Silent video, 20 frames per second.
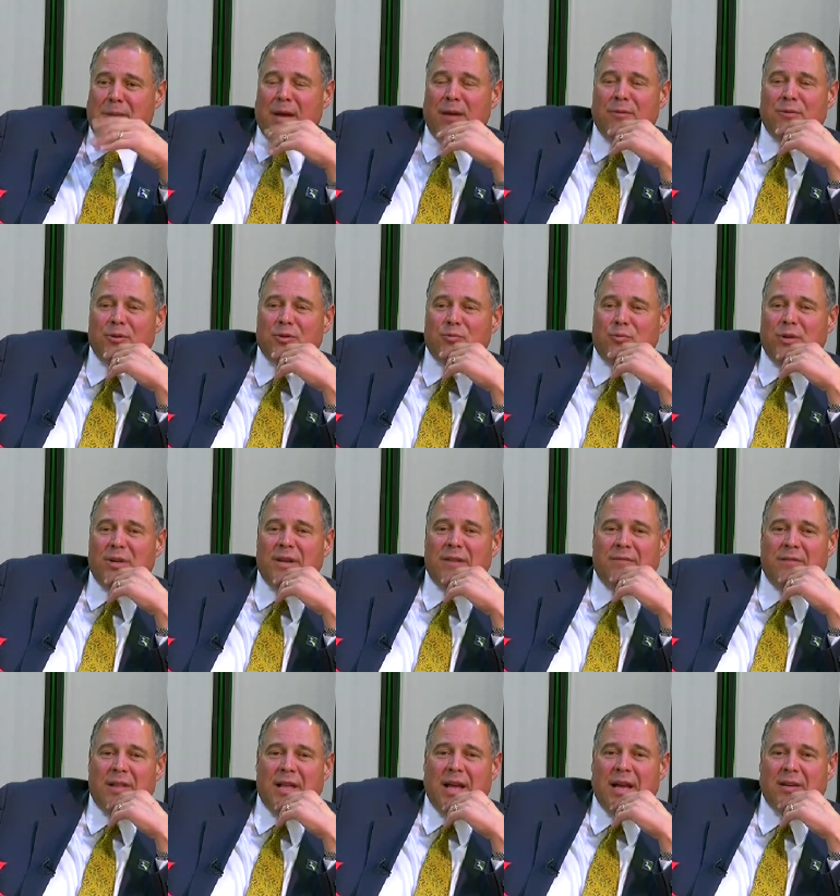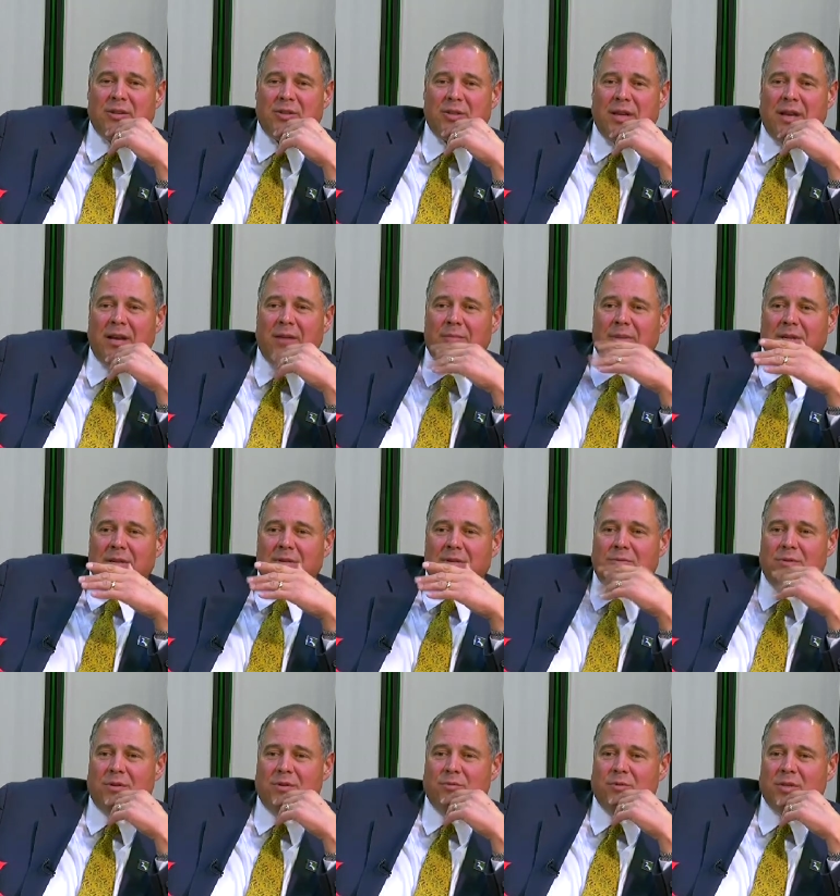others would have lashed out, but
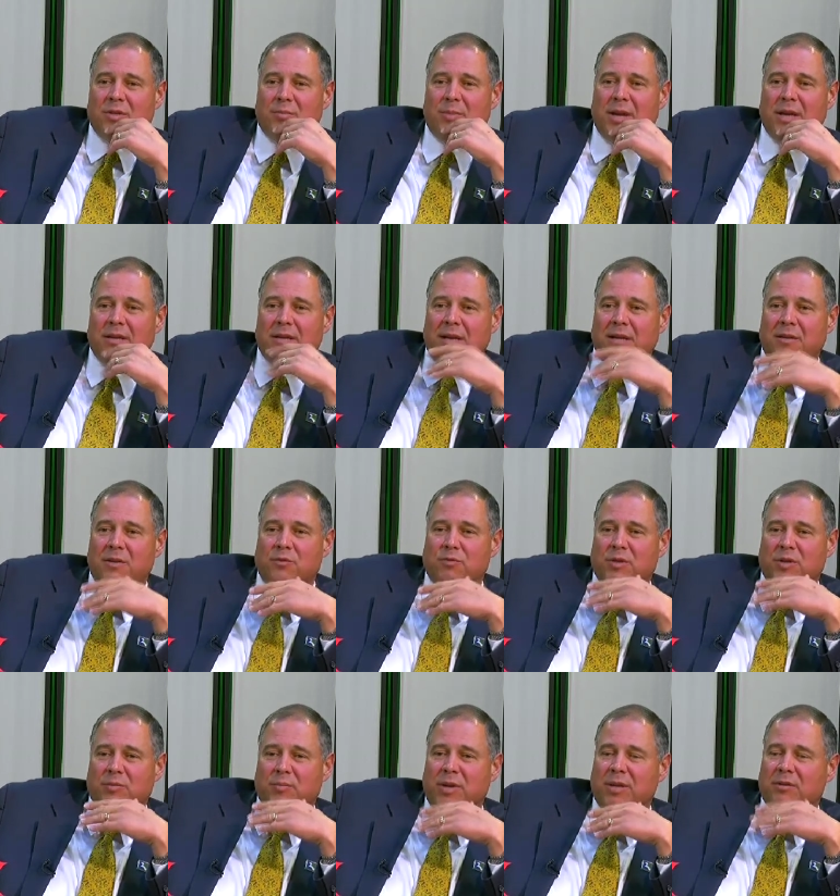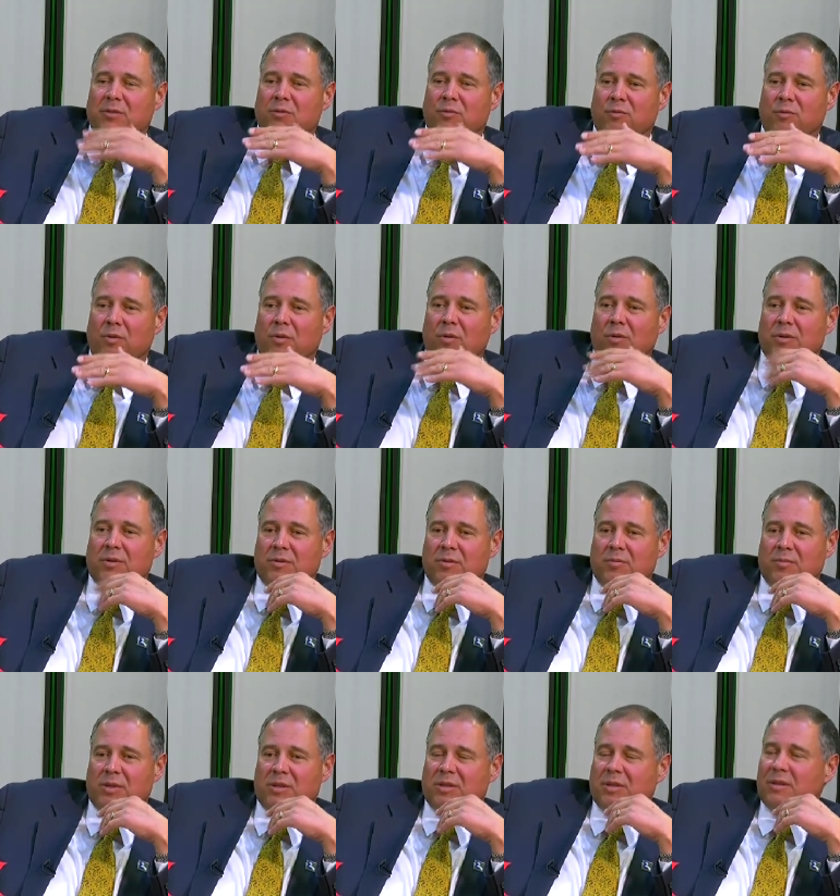you, you respect that. You respect your role and
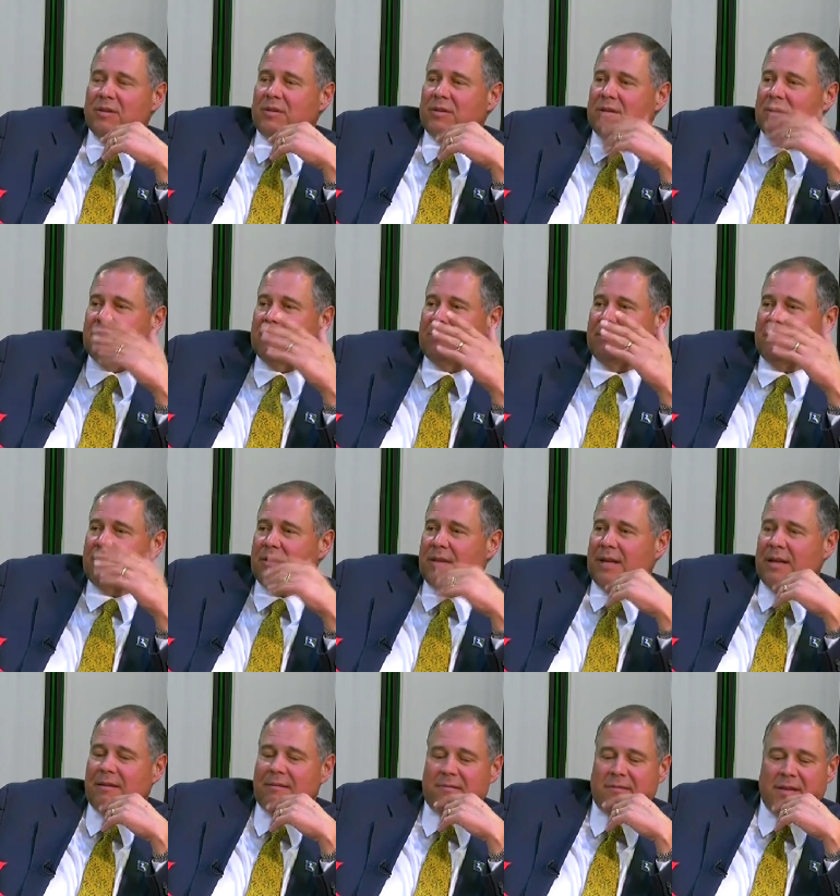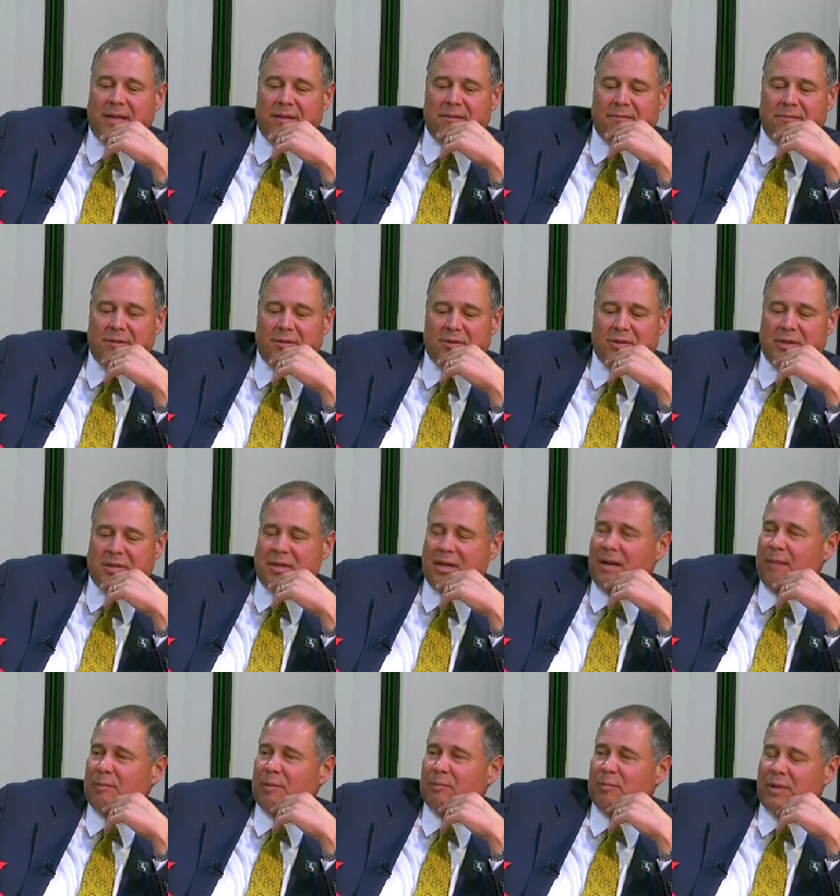your position. That that there's a
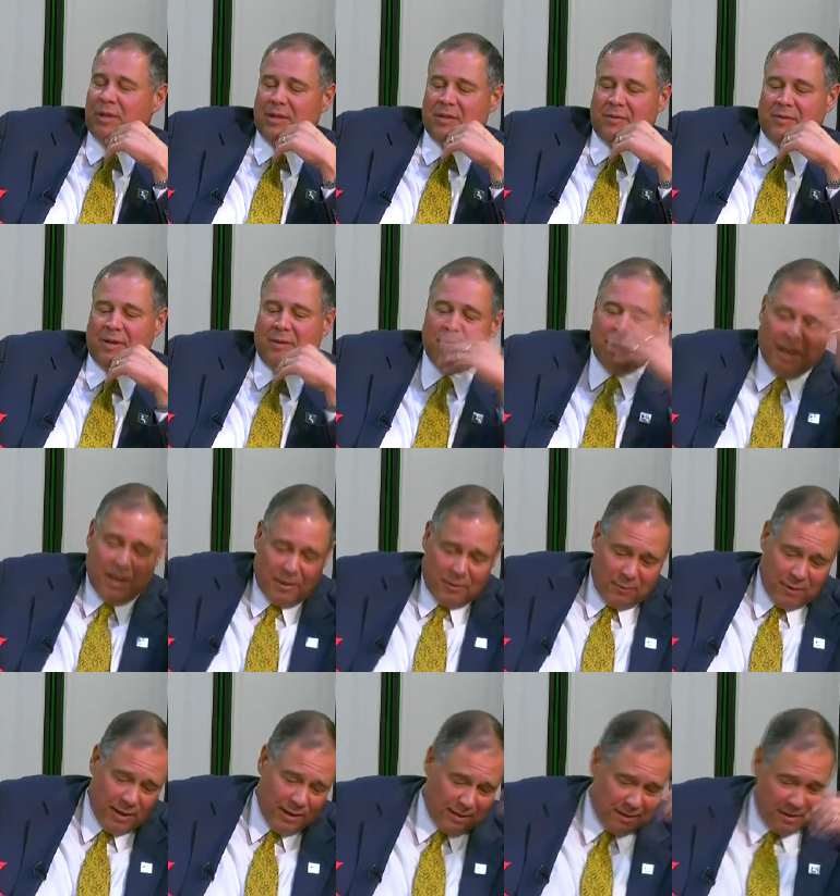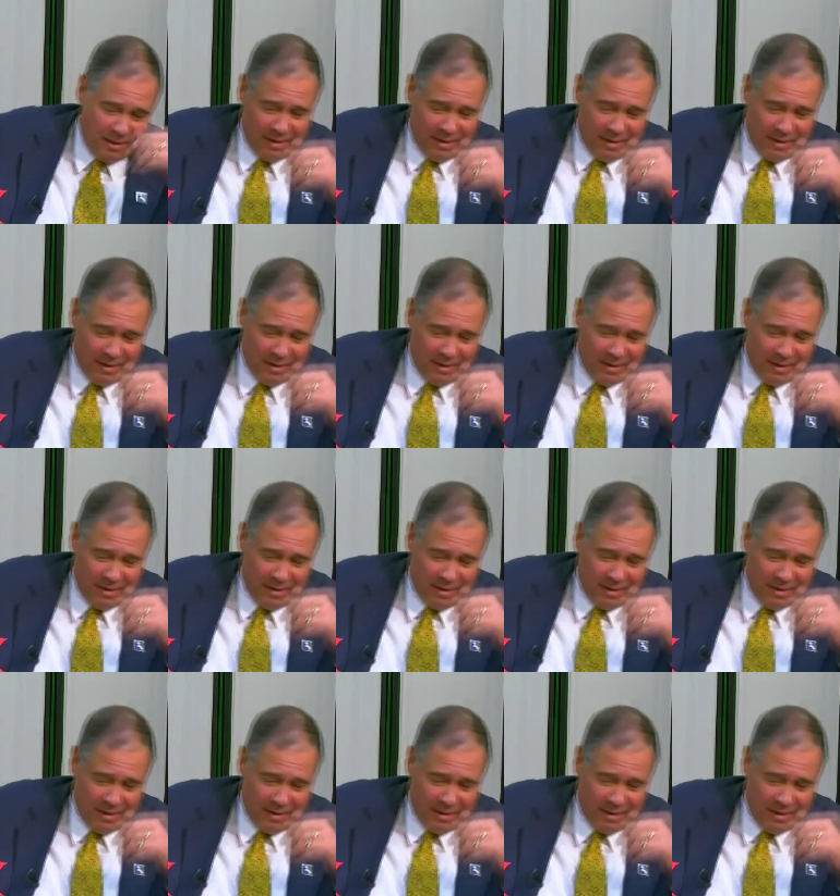time and place for that. But anyway,